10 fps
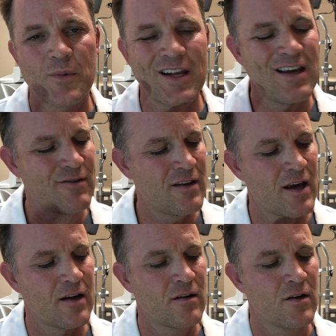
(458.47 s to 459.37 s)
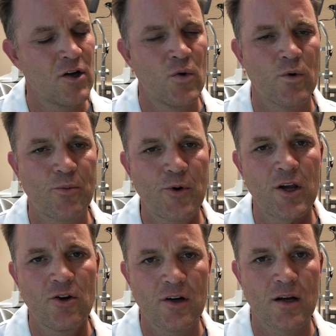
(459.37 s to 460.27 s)
But even then, we're
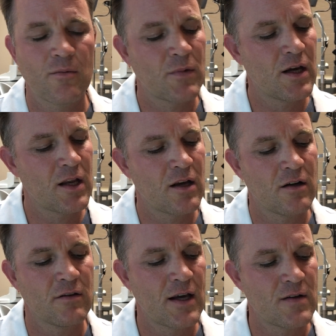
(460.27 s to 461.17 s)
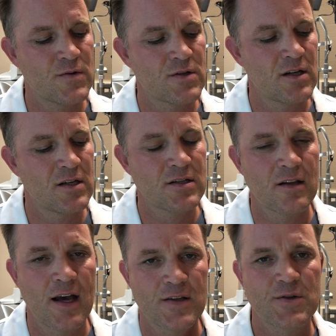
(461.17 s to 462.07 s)
pretty good at getting a lens
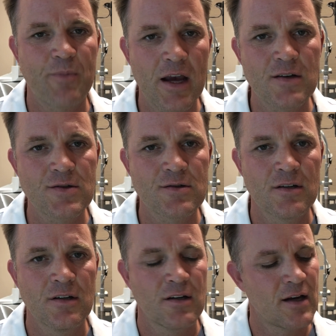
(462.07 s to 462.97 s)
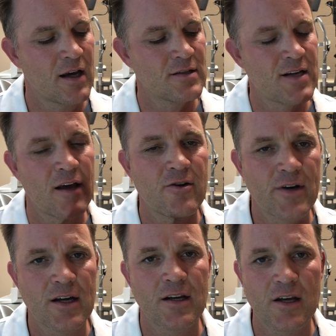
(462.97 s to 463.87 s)
into that space and
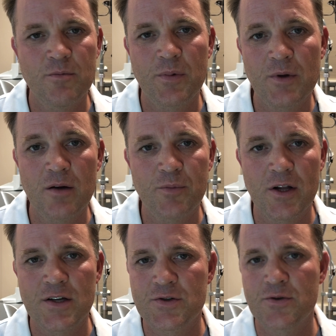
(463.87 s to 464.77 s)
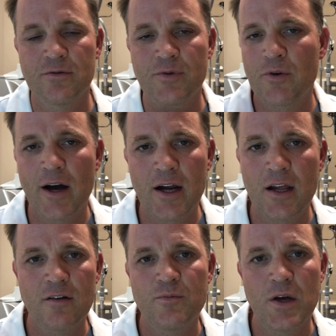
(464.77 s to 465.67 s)
tethering it in place through a
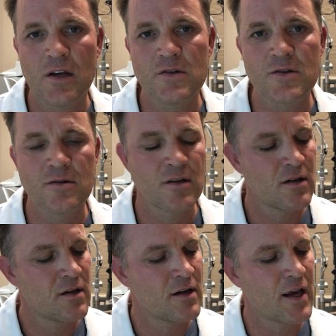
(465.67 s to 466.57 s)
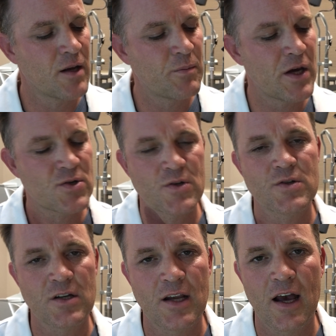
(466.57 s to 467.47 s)
variety of means, and
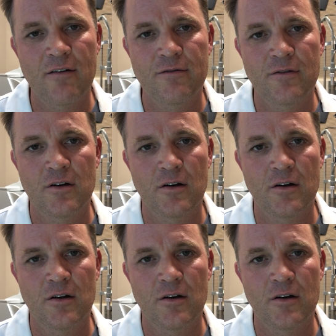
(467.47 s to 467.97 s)
patients can have